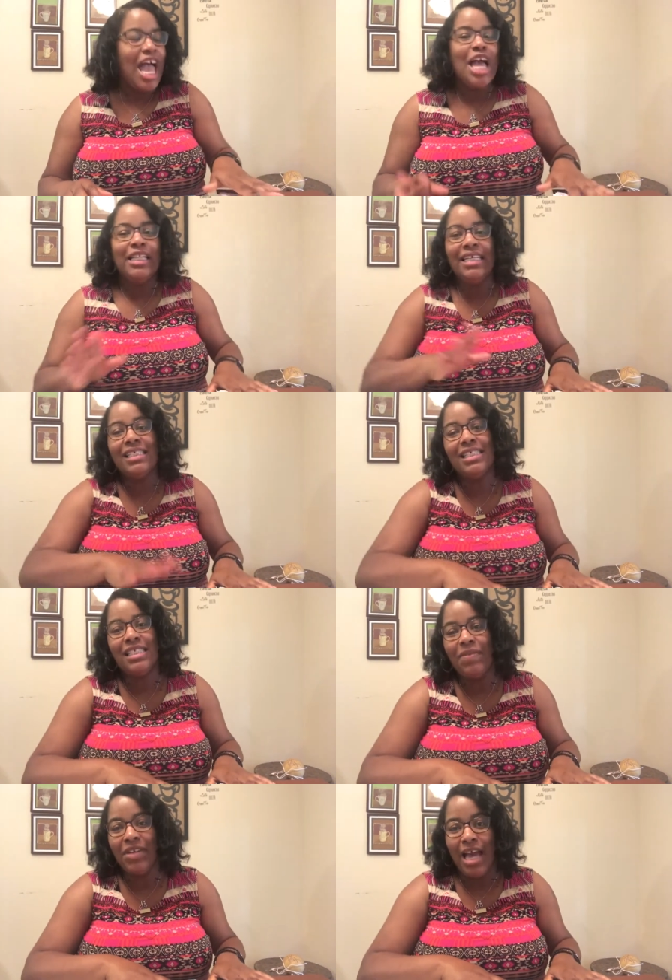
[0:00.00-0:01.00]
this is
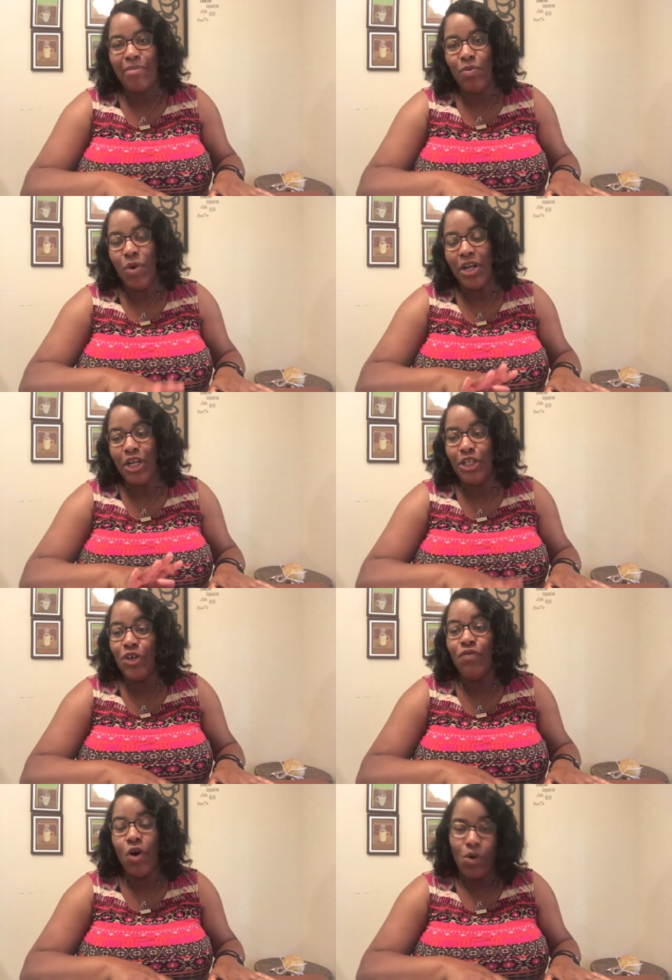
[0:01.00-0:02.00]
something I've been wanting to do
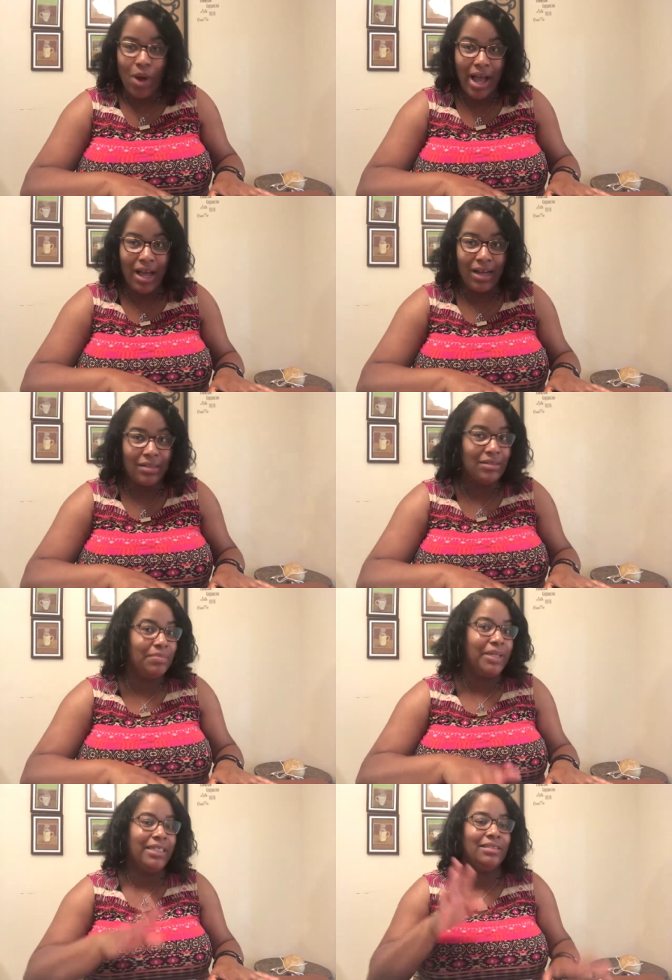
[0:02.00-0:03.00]
for a while,
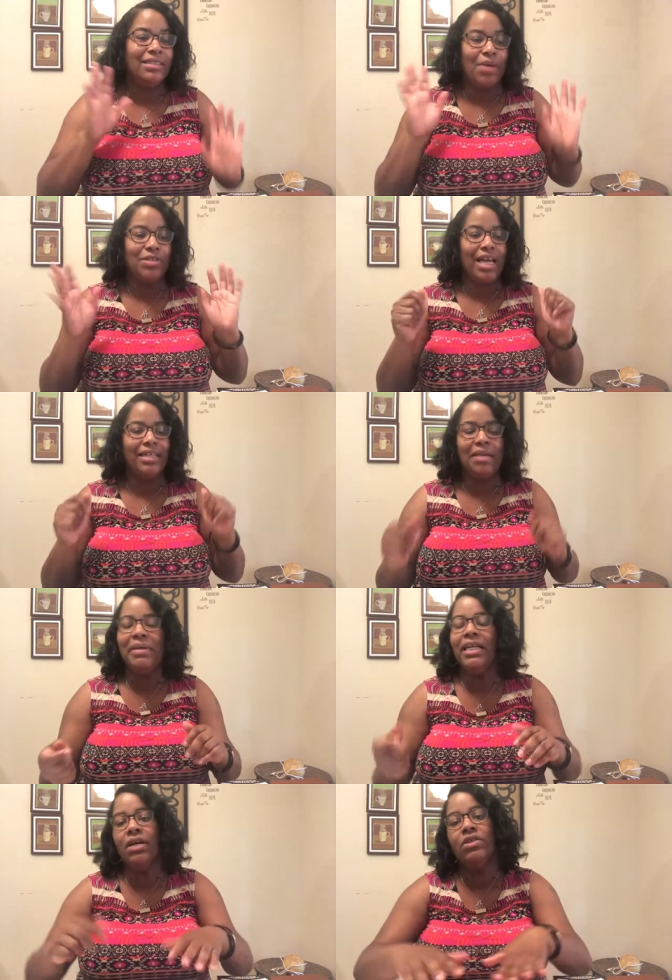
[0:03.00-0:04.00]
but I was like, let me
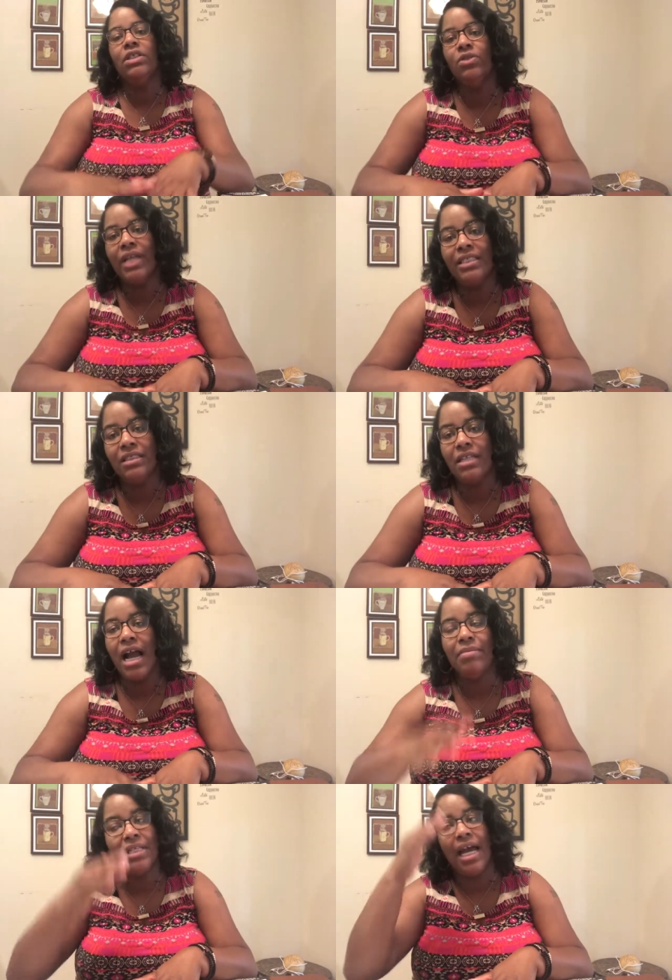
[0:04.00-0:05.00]
go on and do it. I just, yeah,
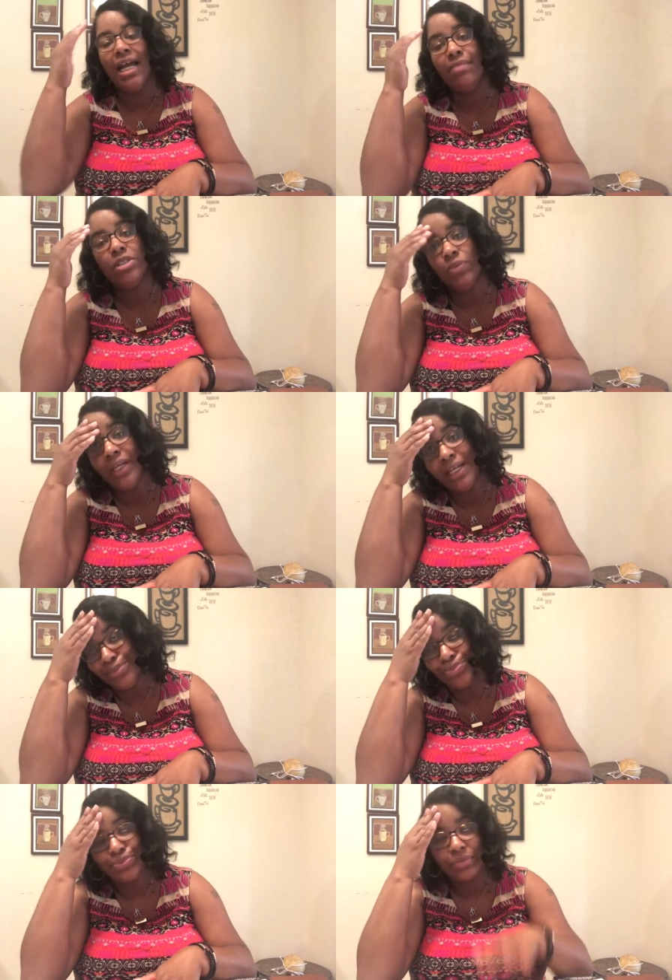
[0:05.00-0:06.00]
I'm tired. I'm sweating.